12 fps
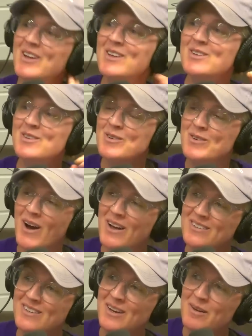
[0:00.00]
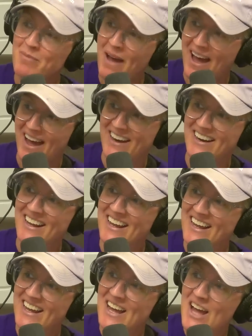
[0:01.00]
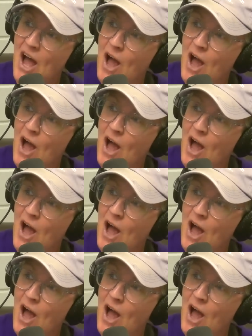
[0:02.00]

you undid a pad. Yeah.